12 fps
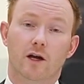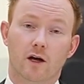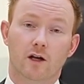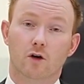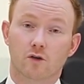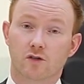
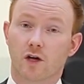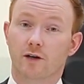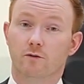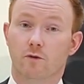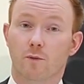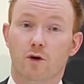
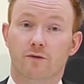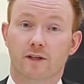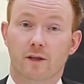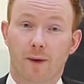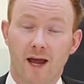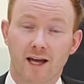alongside removing
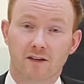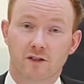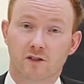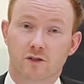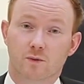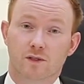the peg,
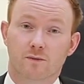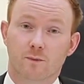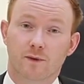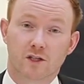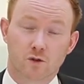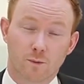the Swiss
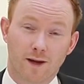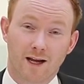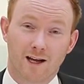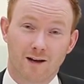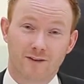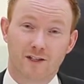National
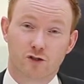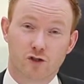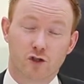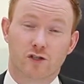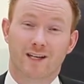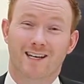Bank have
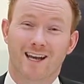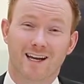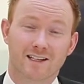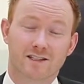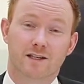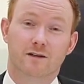introduced a
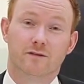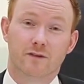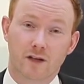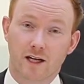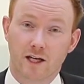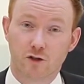negative
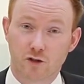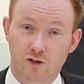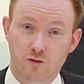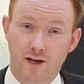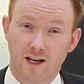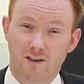
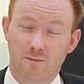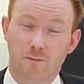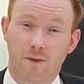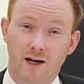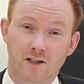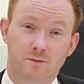interest rate of
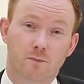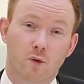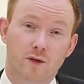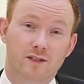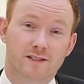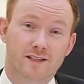minus zero
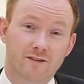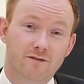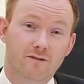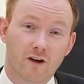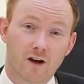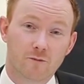point
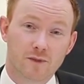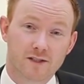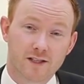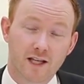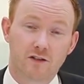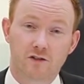seven five
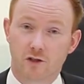percent.